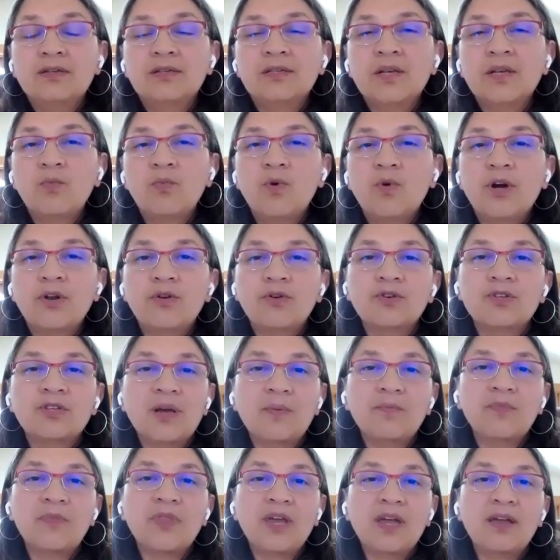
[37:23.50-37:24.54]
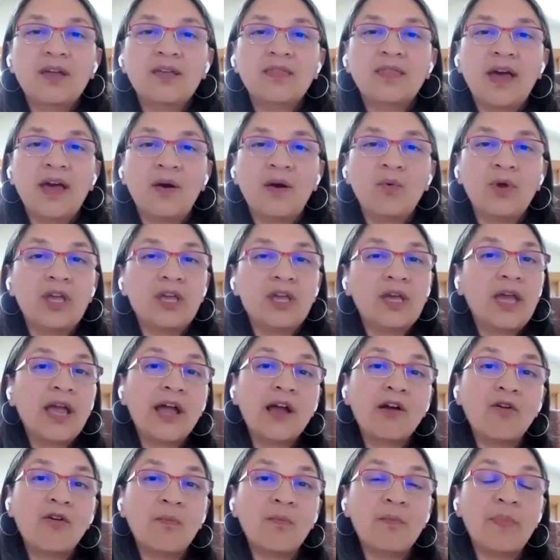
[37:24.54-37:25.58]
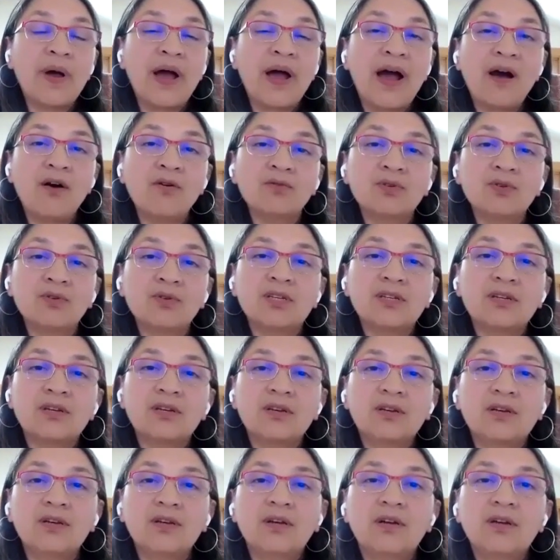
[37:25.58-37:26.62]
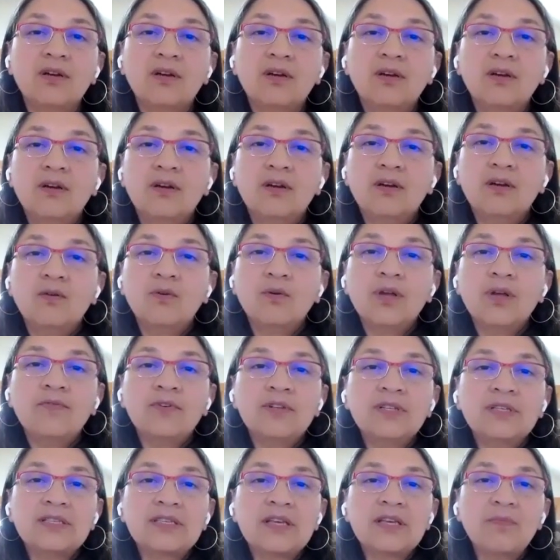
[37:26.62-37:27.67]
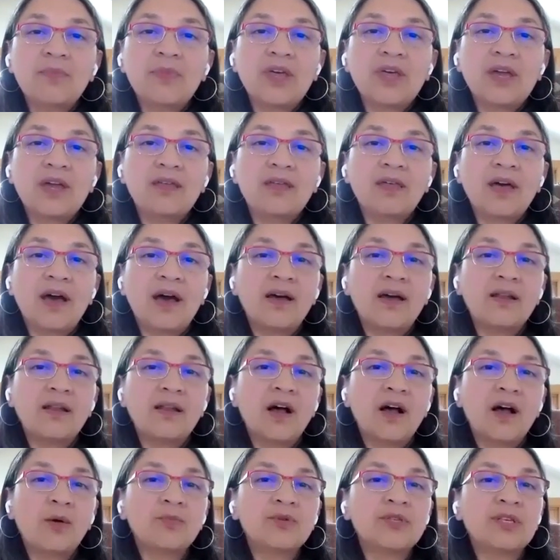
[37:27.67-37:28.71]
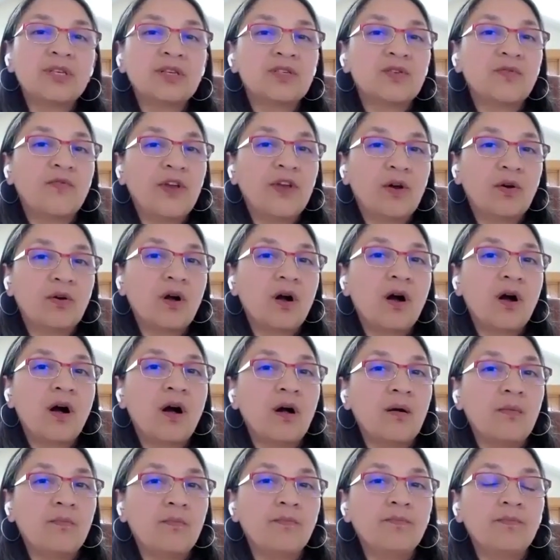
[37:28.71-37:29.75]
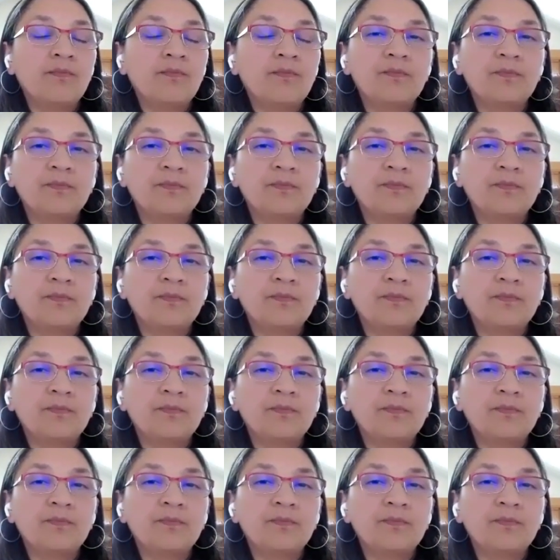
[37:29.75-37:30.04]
someone or something that we care about, or even something that helps us feel calm.